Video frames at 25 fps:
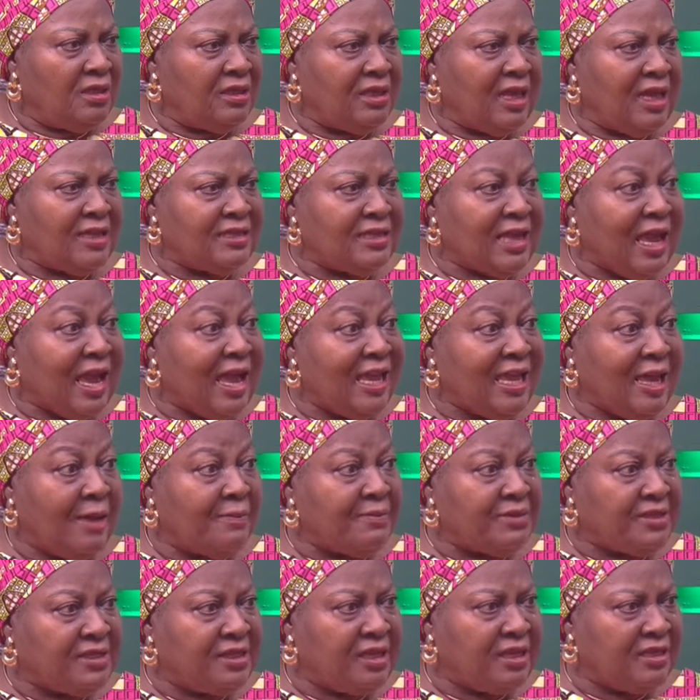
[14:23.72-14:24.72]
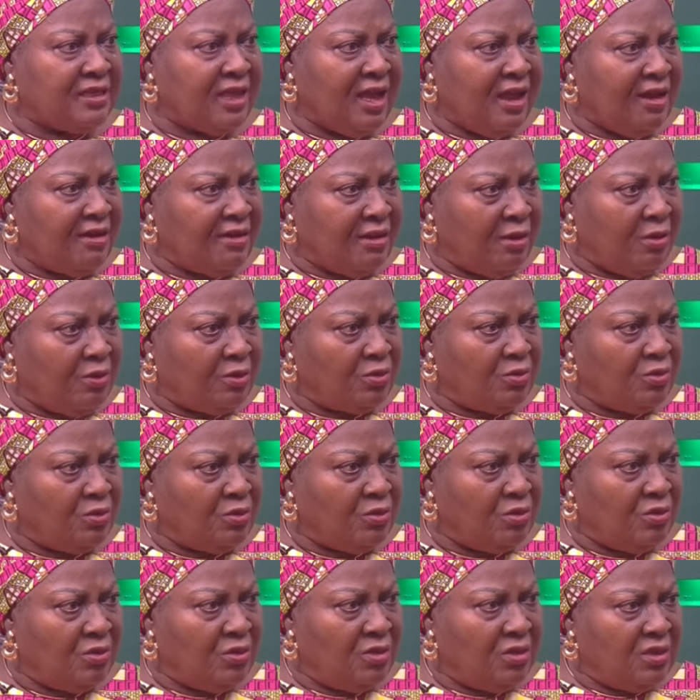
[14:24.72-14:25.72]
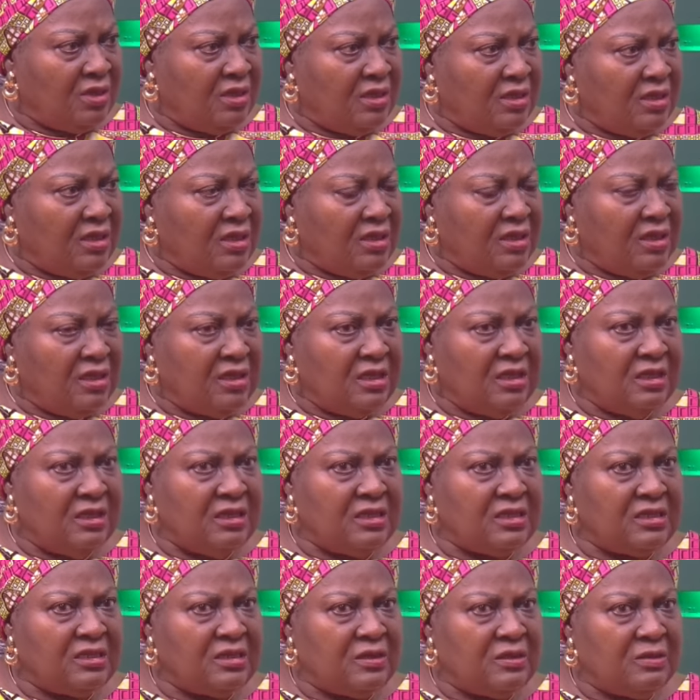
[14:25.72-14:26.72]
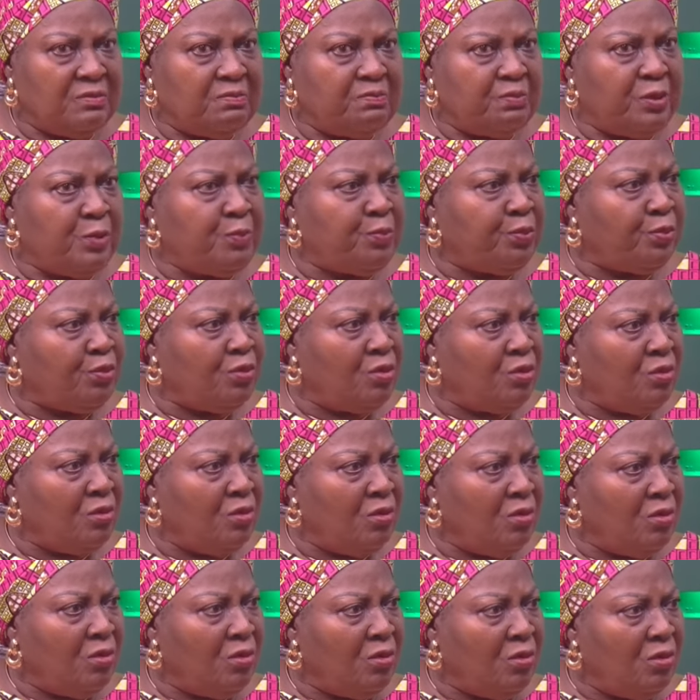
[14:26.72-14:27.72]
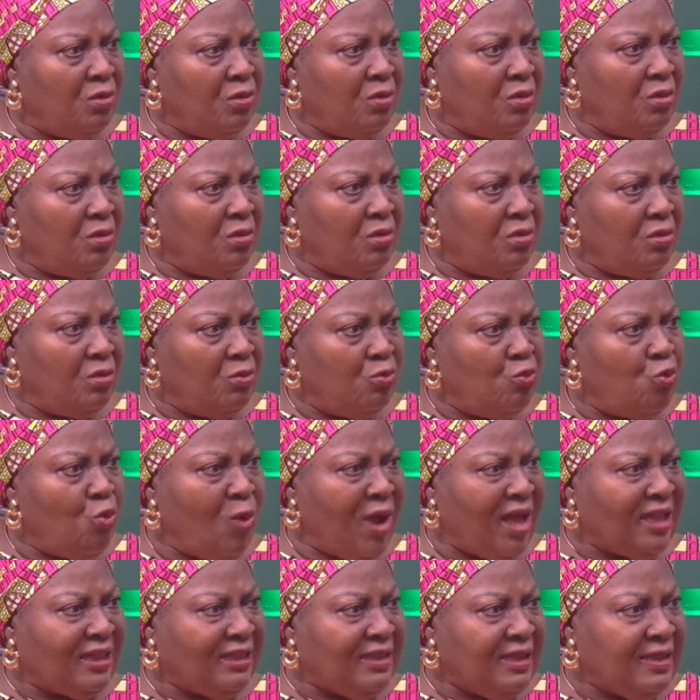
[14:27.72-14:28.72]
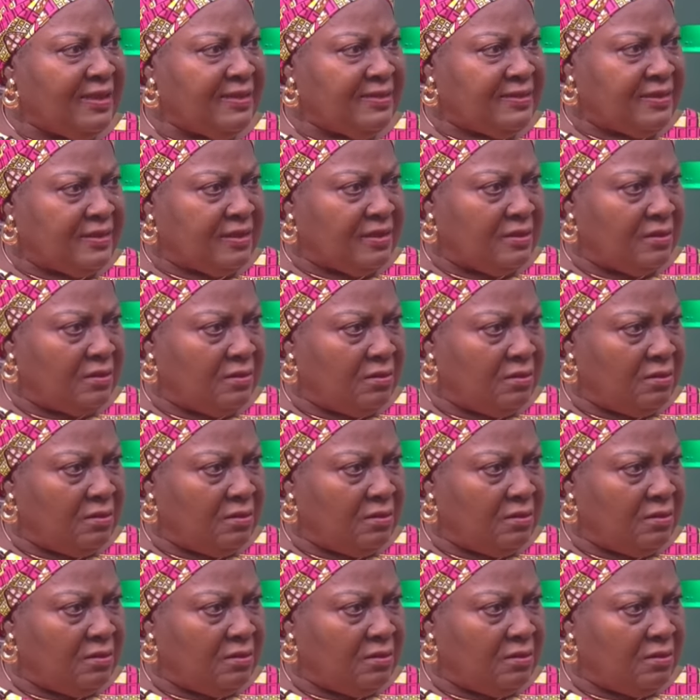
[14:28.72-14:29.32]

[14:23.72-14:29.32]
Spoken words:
that I am seeing around is people who are lazy.